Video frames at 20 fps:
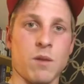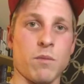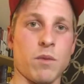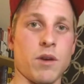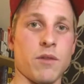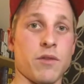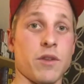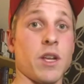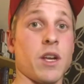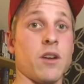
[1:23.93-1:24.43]

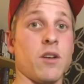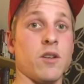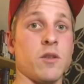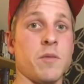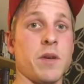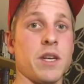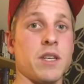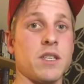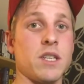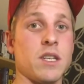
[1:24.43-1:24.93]
But for that all
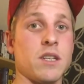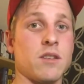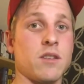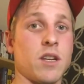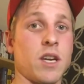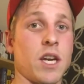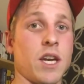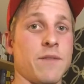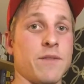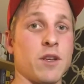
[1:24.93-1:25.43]
to make
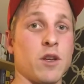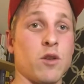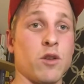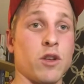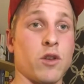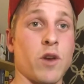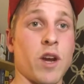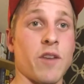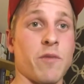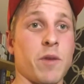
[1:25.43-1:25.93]
sense, I have to go to
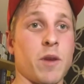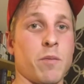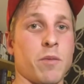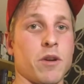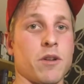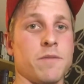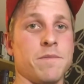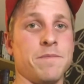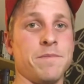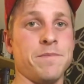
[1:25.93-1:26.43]
the graph
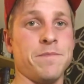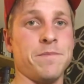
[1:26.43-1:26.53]
paper